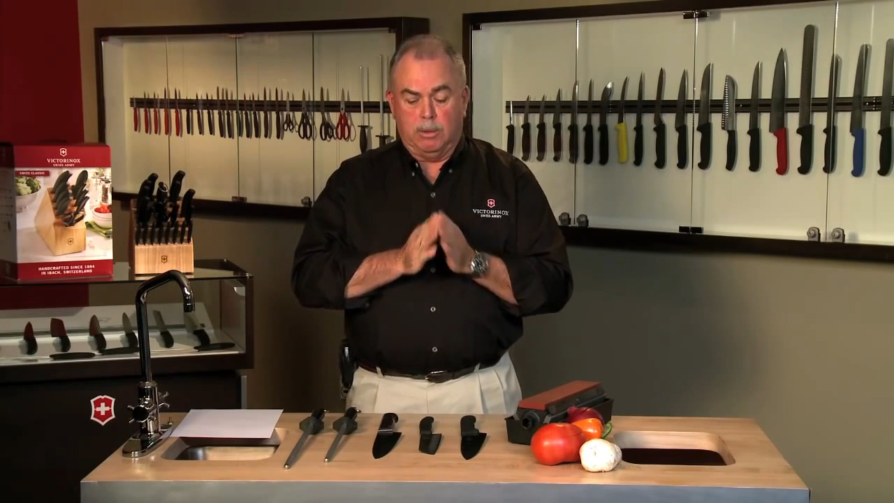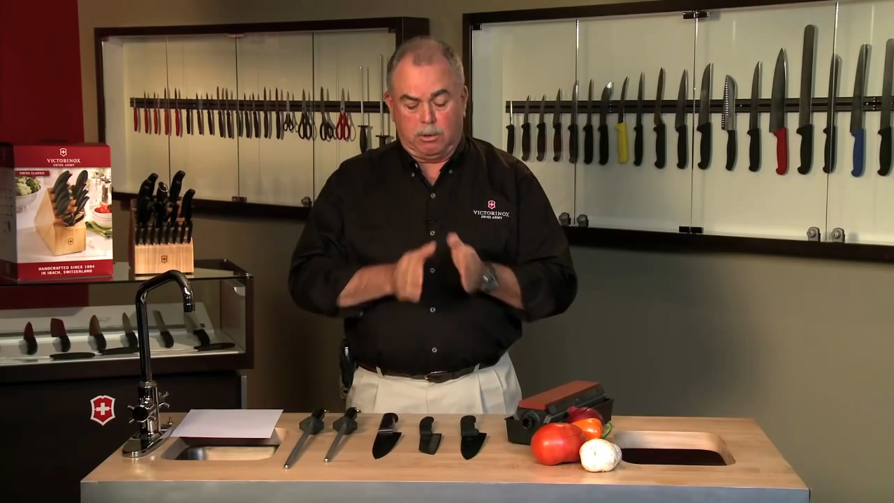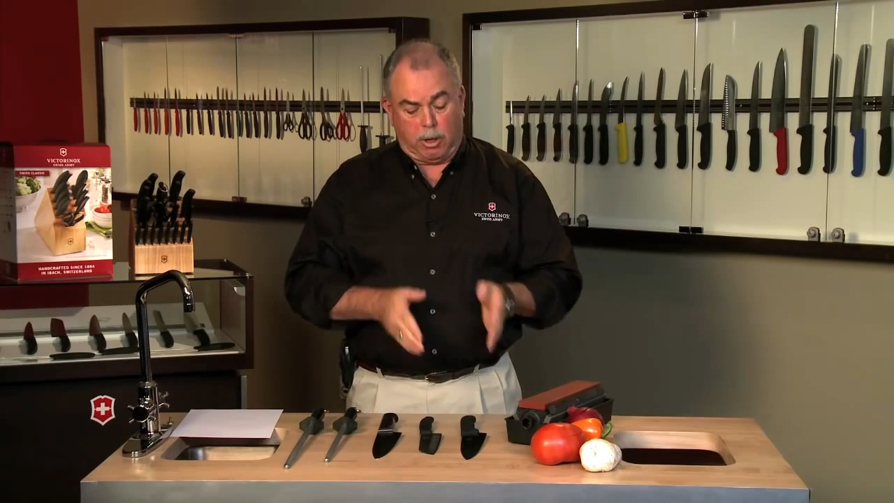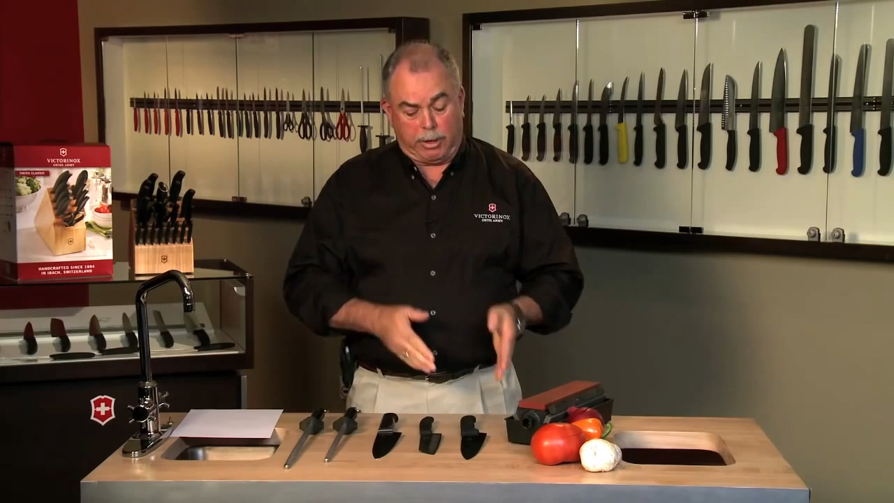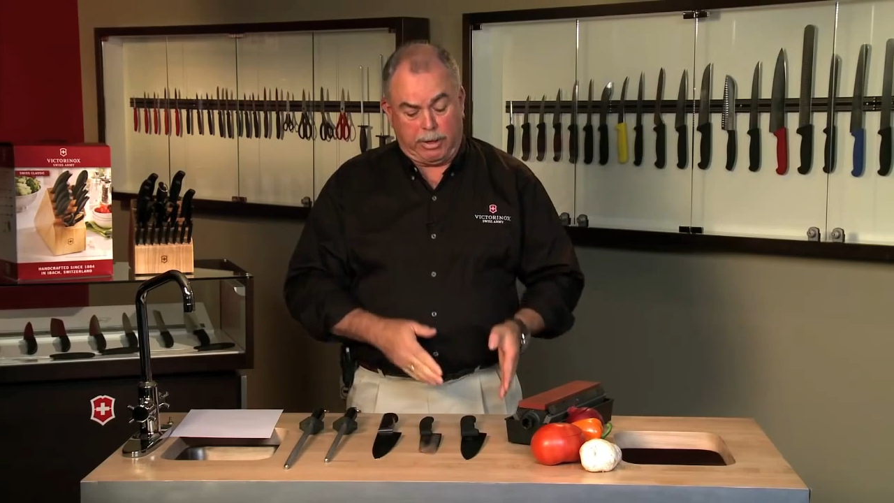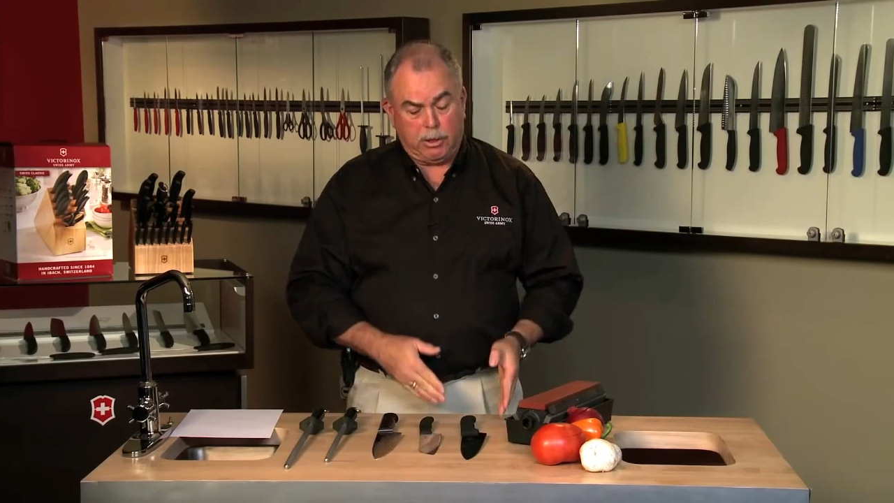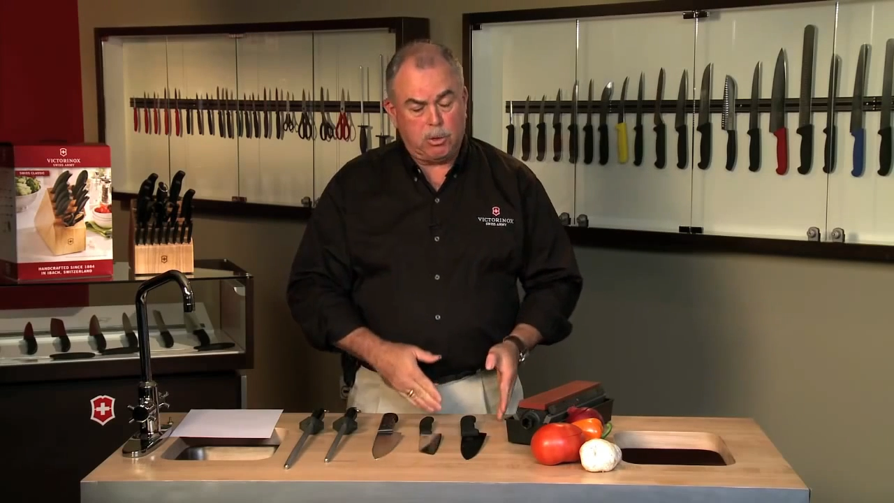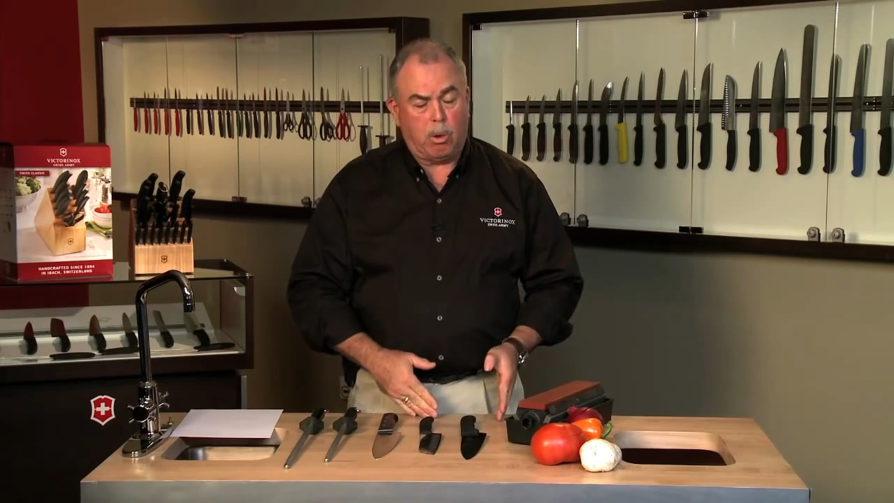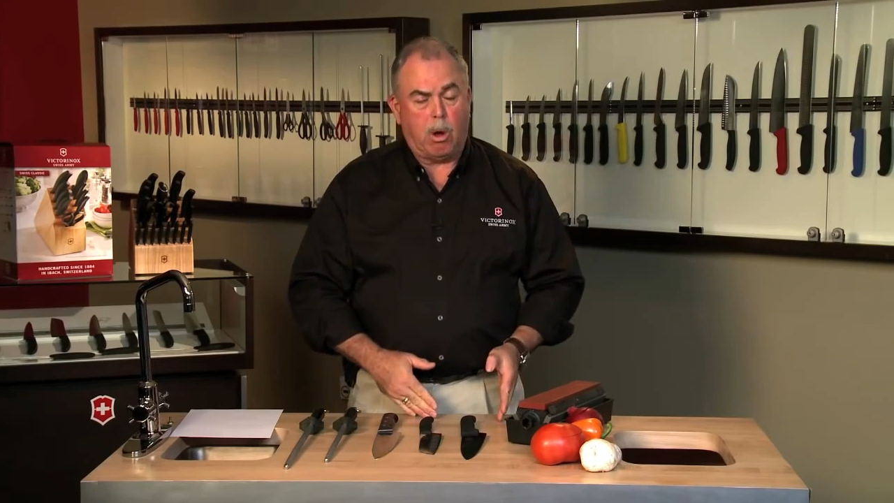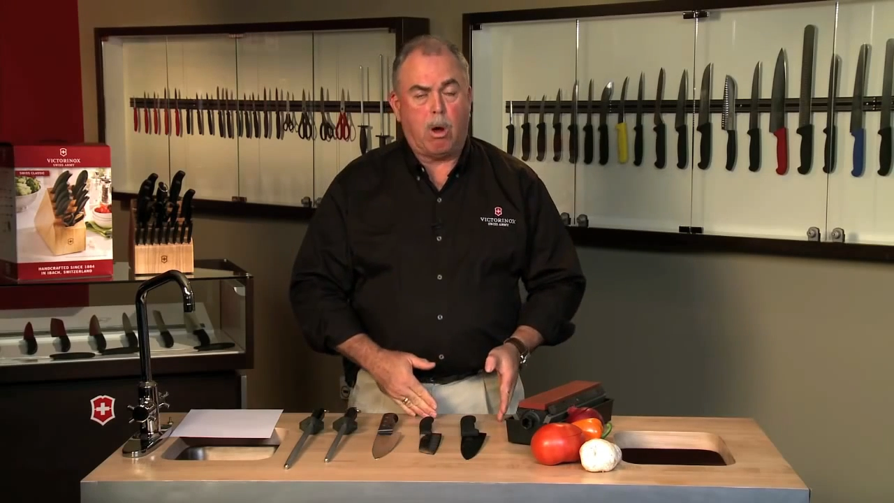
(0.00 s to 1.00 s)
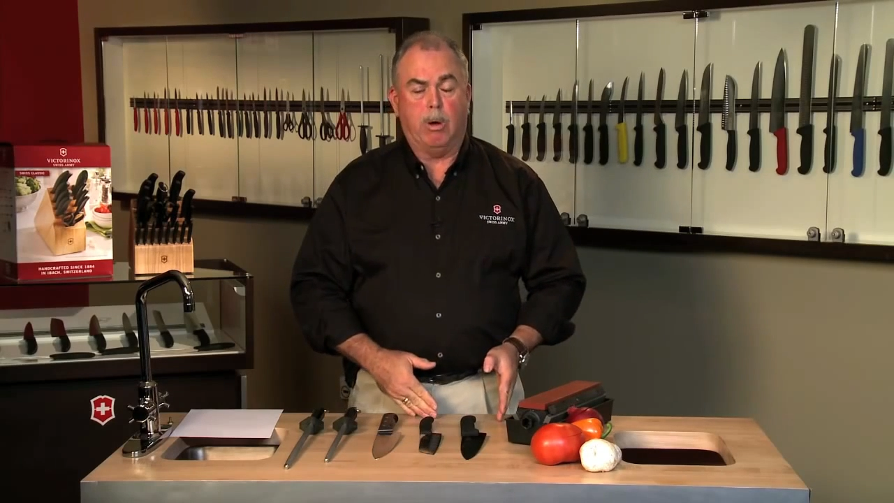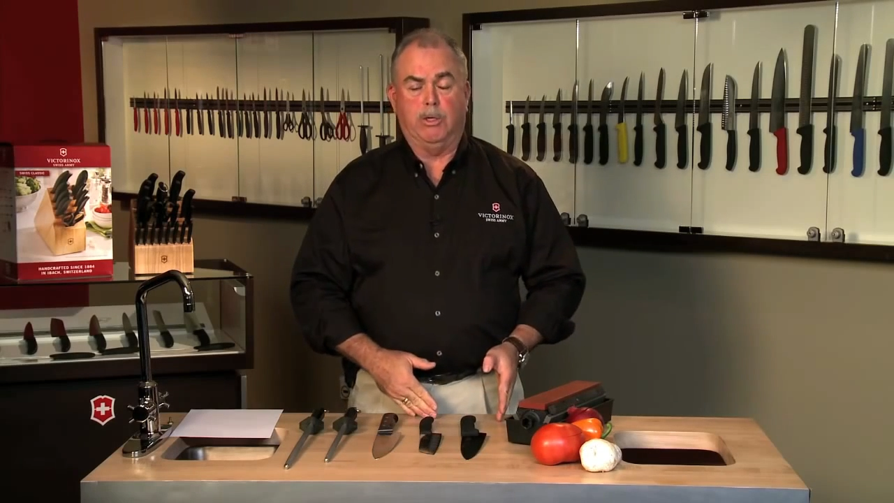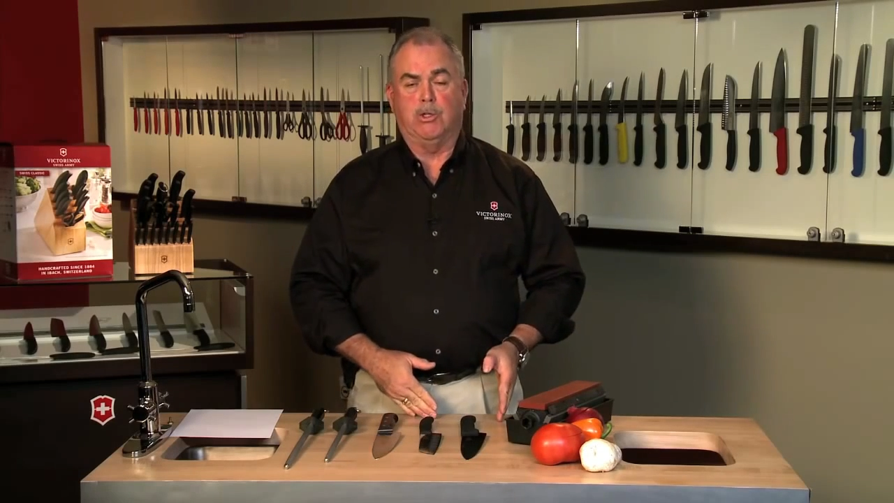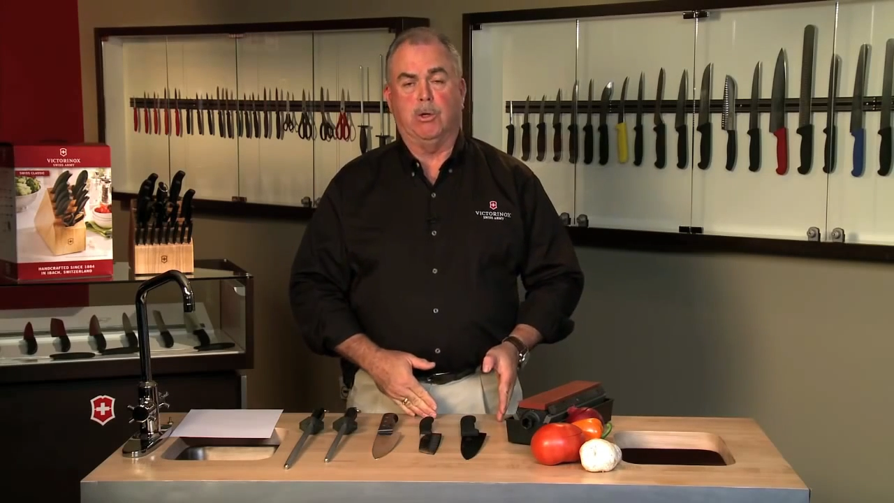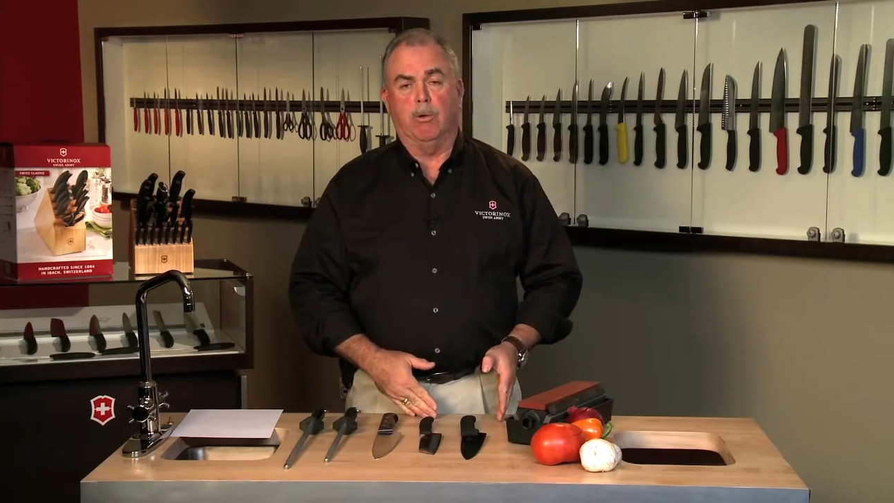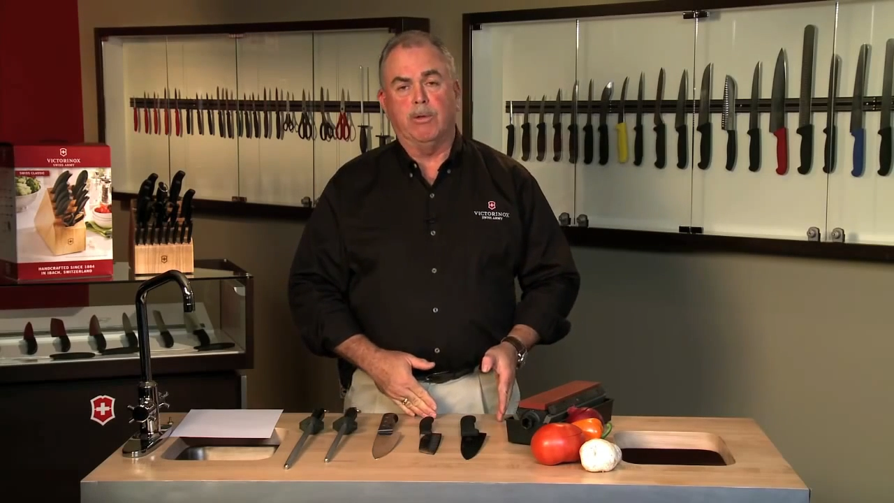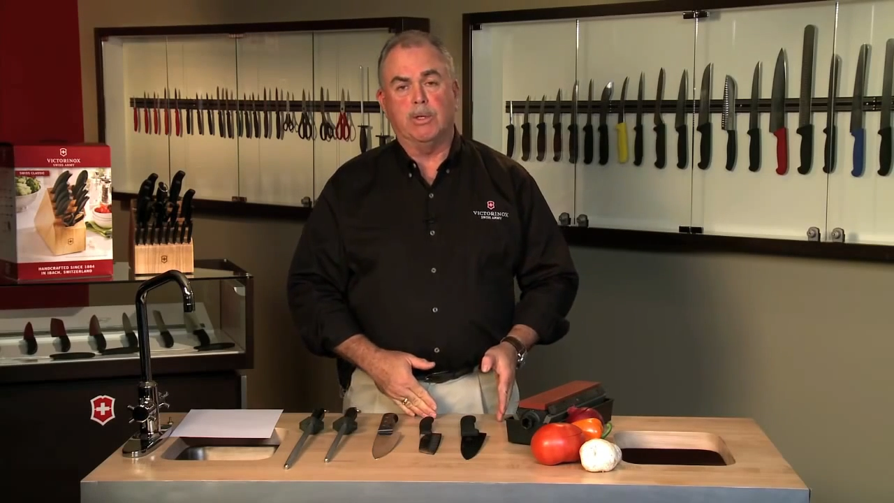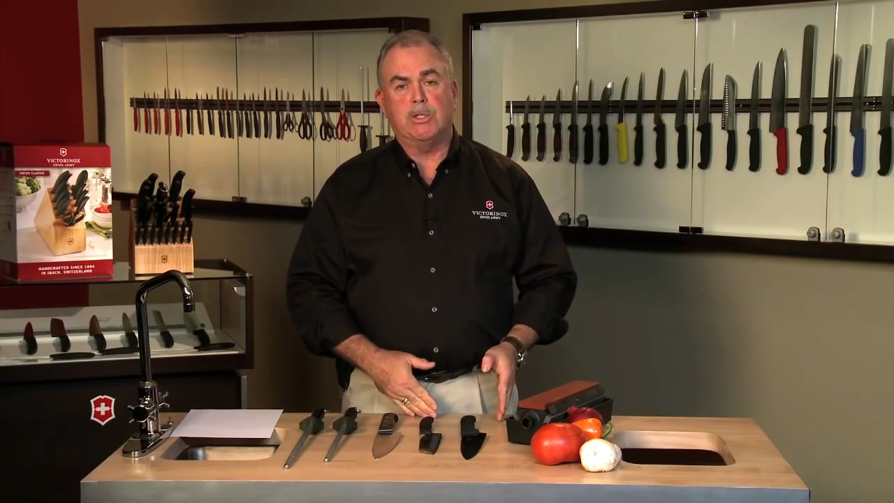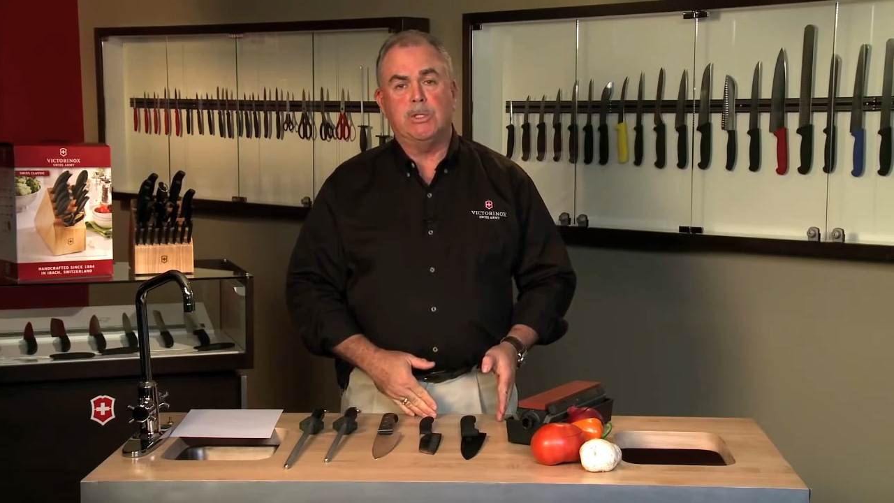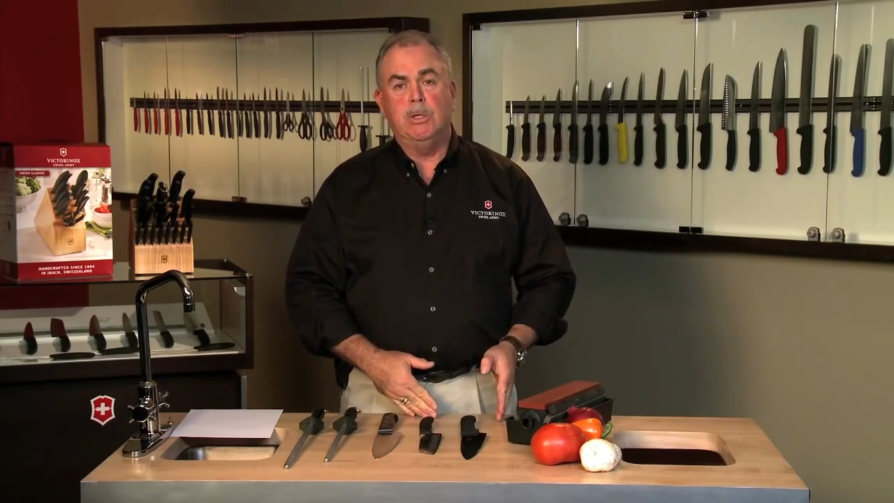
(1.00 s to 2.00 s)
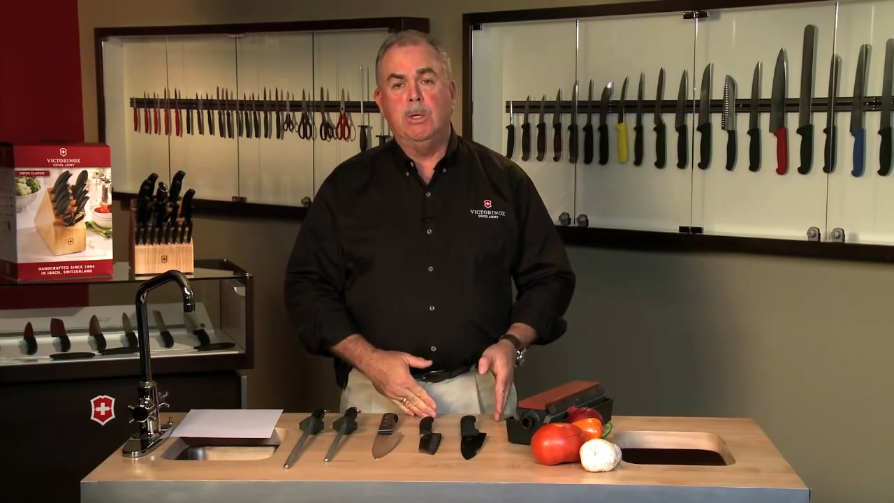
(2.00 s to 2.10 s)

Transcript: cutting into a hard surface.